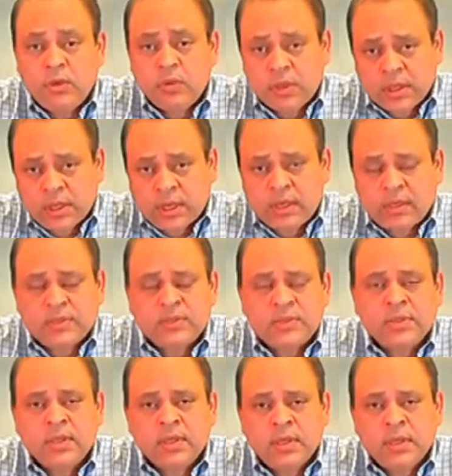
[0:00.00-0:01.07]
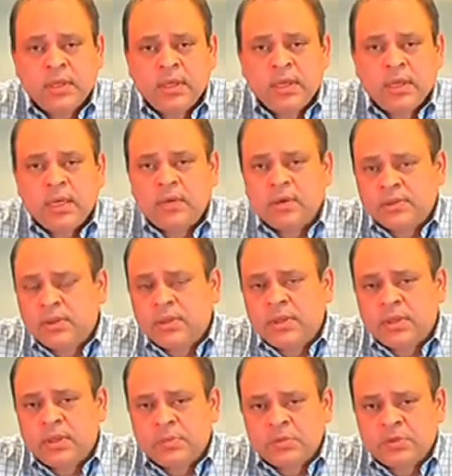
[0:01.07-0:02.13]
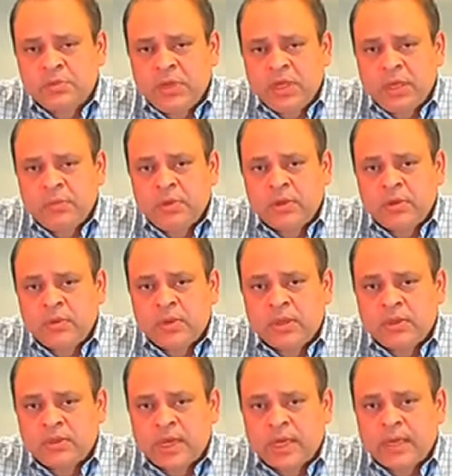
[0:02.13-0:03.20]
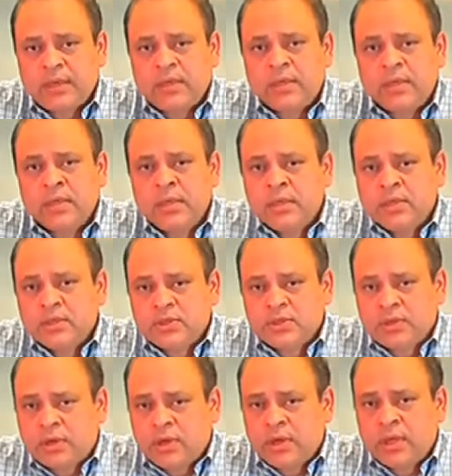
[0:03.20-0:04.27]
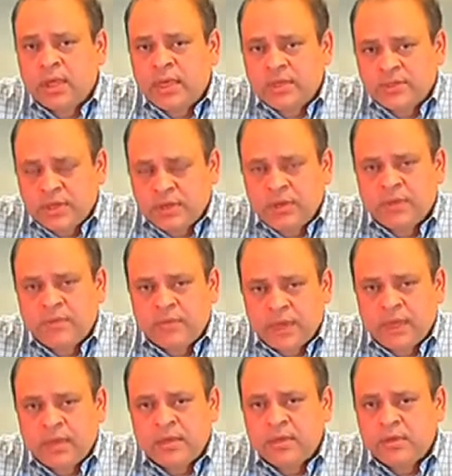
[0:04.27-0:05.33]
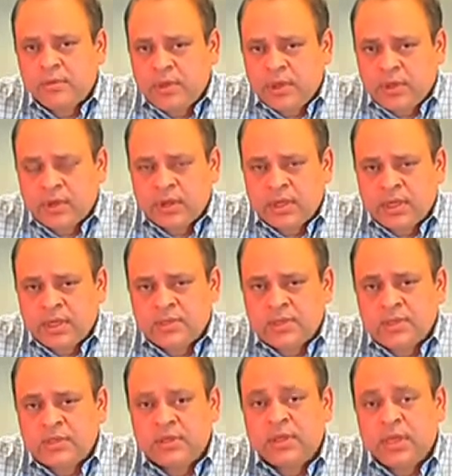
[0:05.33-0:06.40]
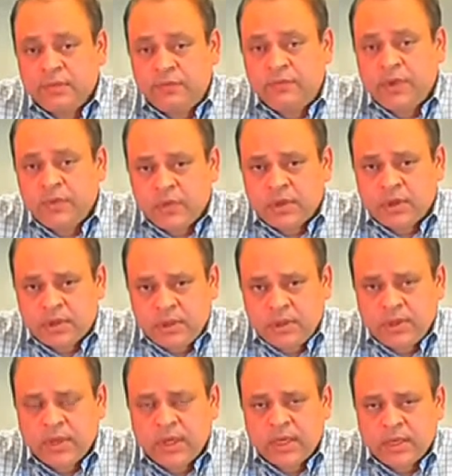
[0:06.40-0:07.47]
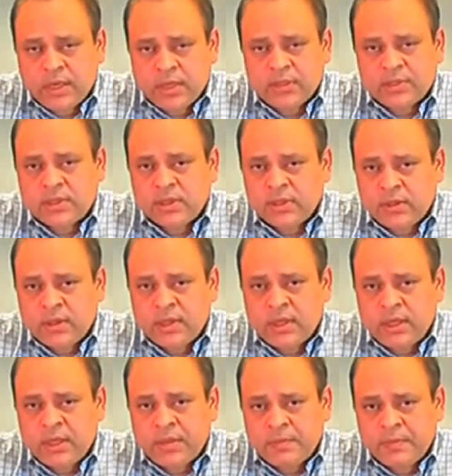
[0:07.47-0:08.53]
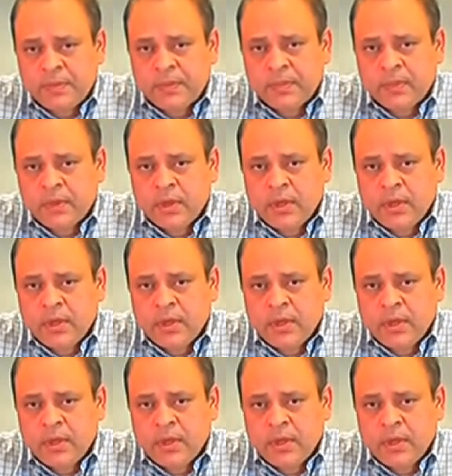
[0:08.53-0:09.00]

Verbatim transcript: newer clients and also in terms of being able to attract strong executive talent to the organization if we were to get listed on the